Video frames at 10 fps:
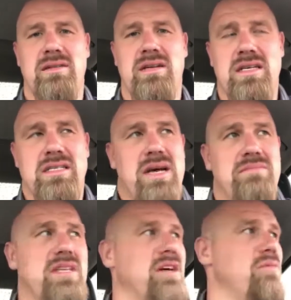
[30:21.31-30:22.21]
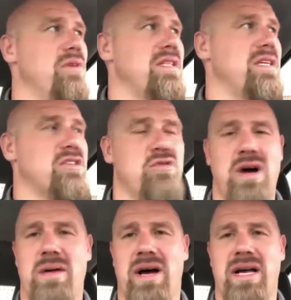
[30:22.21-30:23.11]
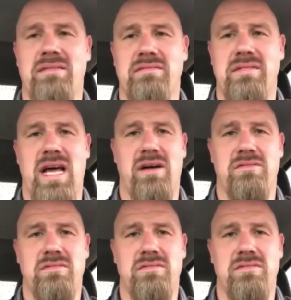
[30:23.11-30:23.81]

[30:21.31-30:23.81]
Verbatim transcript: because I'm dealing with this. Who am I now?